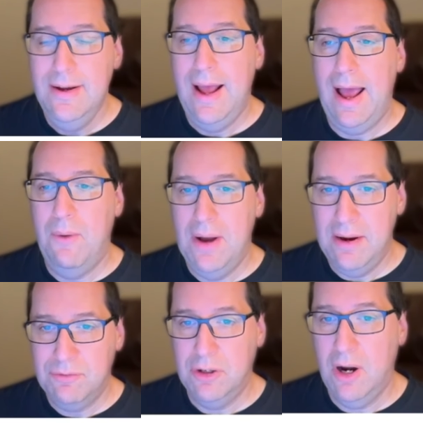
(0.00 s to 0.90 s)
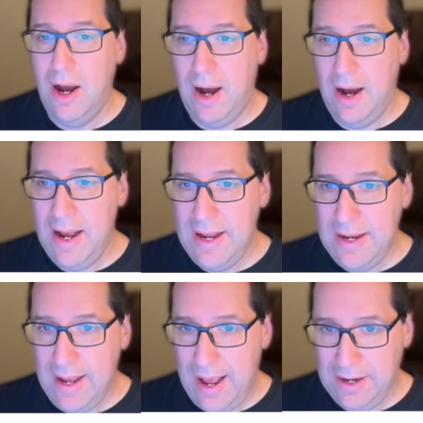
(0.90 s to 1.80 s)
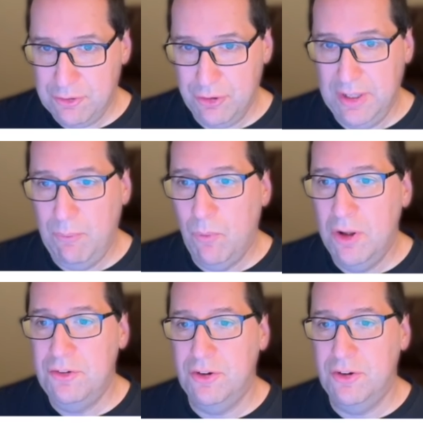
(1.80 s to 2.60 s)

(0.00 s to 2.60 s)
However, I actually want to